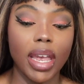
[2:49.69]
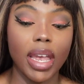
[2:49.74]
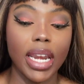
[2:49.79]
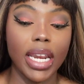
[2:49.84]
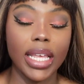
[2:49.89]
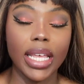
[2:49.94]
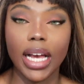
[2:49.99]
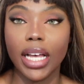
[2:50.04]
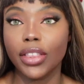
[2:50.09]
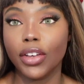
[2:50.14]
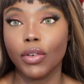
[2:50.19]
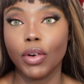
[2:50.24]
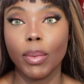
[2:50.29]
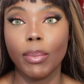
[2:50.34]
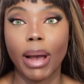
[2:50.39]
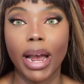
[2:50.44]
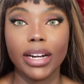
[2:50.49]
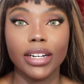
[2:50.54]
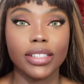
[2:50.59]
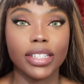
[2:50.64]
Any other
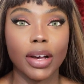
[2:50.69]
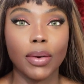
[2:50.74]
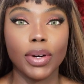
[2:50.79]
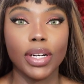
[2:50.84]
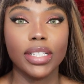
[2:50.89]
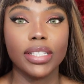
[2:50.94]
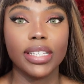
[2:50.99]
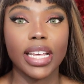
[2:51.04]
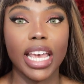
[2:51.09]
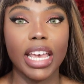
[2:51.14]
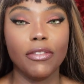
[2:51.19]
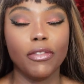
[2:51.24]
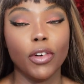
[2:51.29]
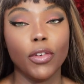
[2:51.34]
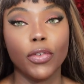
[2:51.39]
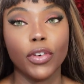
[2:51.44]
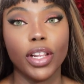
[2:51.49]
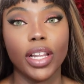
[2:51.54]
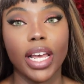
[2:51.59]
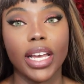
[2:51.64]
reminders I want to say, feel
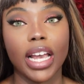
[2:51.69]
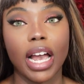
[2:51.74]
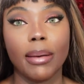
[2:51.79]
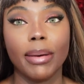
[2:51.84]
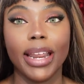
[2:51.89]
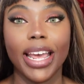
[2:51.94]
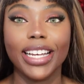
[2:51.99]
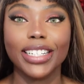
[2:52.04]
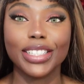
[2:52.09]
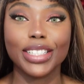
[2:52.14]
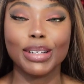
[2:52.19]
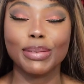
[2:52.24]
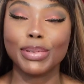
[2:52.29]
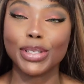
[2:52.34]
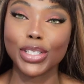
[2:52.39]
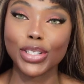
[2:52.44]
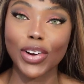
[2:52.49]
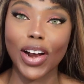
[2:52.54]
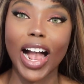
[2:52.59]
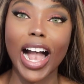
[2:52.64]
free to comment and
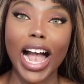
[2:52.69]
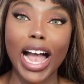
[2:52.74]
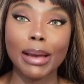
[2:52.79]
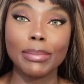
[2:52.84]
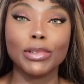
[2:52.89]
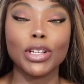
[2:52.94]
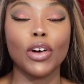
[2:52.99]
subscribe.